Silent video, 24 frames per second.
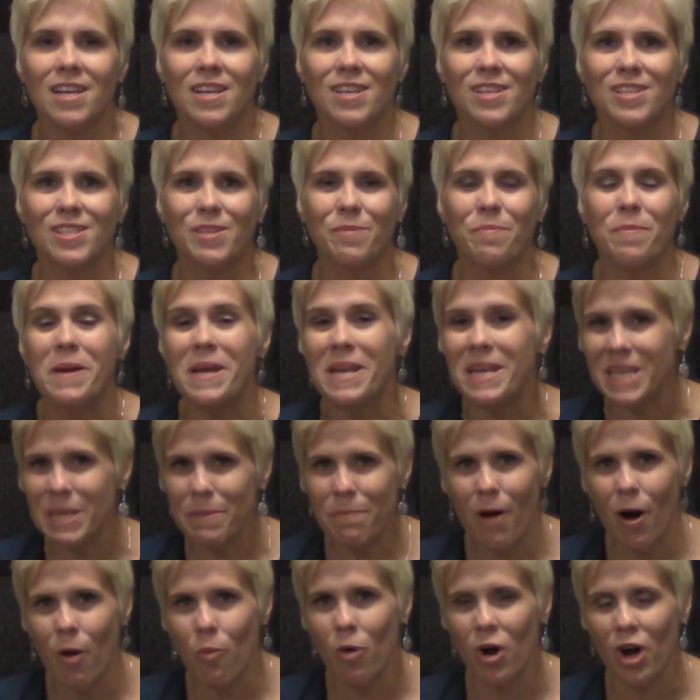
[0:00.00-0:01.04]
Depending
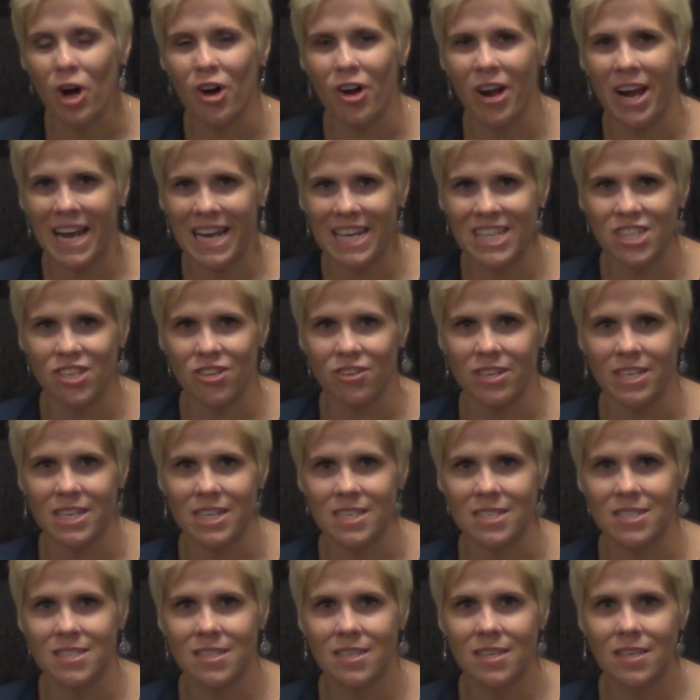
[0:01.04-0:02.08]
upon what her answer
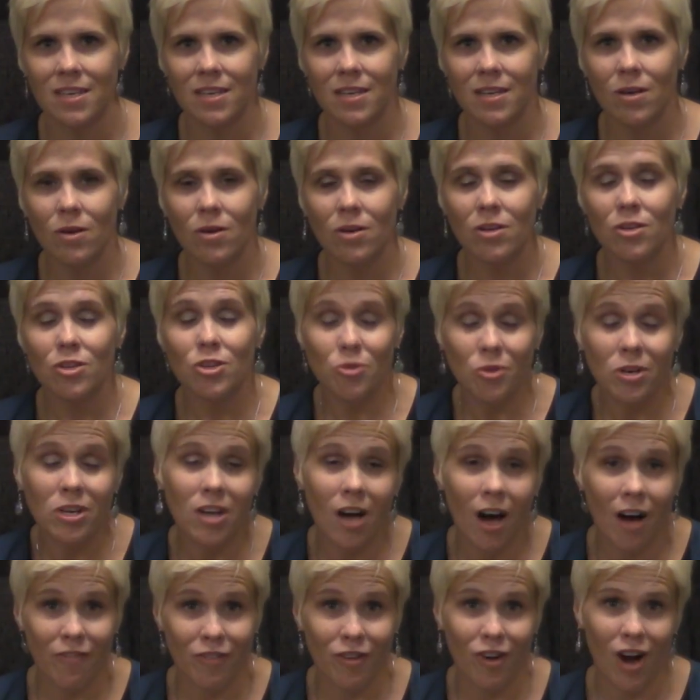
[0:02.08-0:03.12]
is, you can
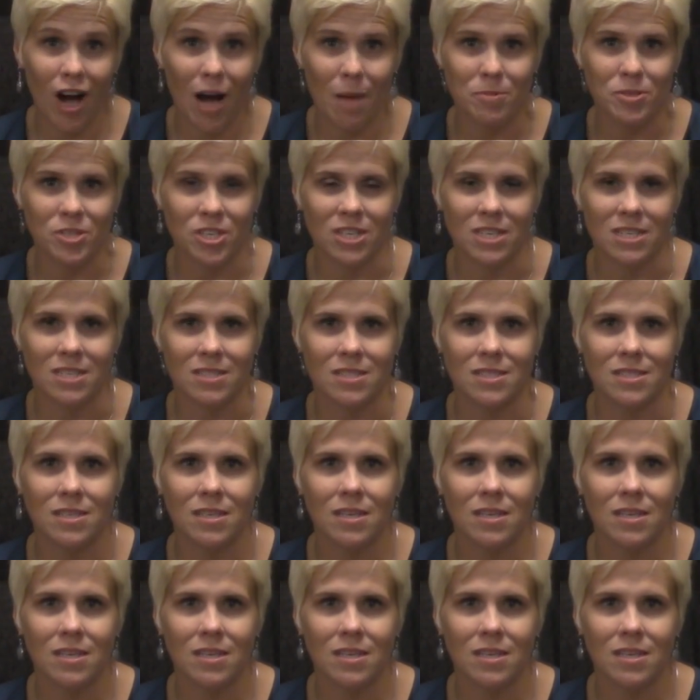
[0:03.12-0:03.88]
offer options.